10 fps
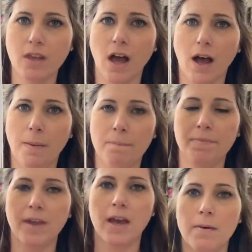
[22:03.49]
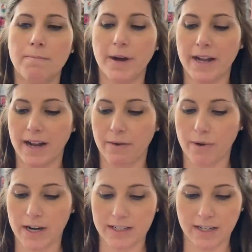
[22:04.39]
Um, but I
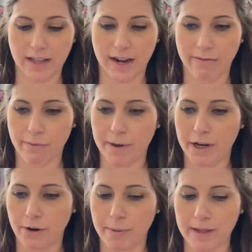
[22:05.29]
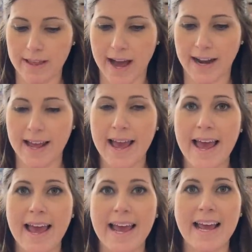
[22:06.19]
wanted to let everybody know about that.
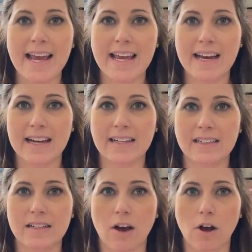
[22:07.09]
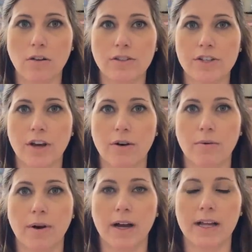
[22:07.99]
And
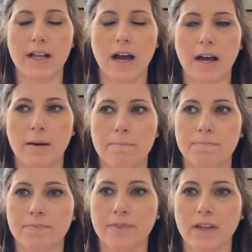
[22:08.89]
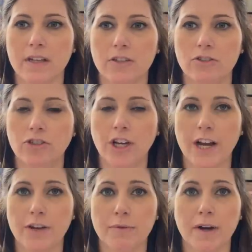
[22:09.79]
also, um,
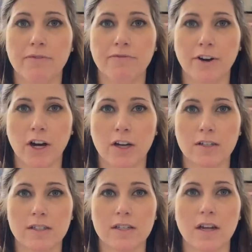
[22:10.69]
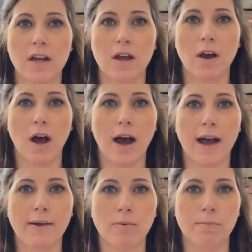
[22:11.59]
January 1st,
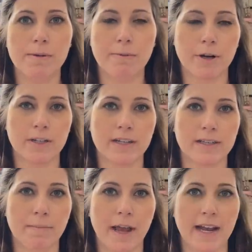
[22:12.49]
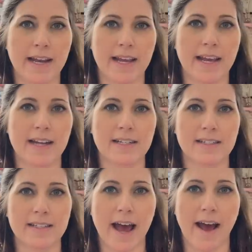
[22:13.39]
I will be participating in a
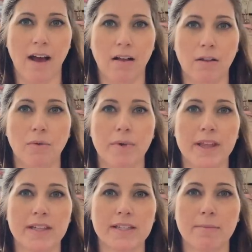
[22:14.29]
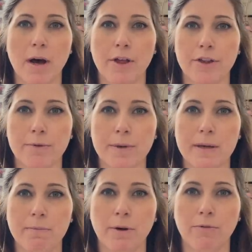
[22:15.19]
sal with some other
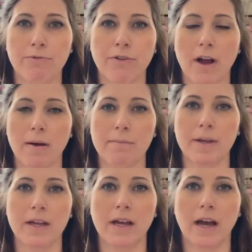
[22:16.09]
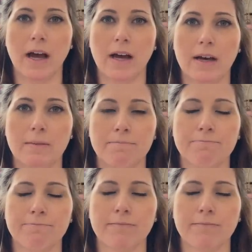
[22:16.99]
people from um,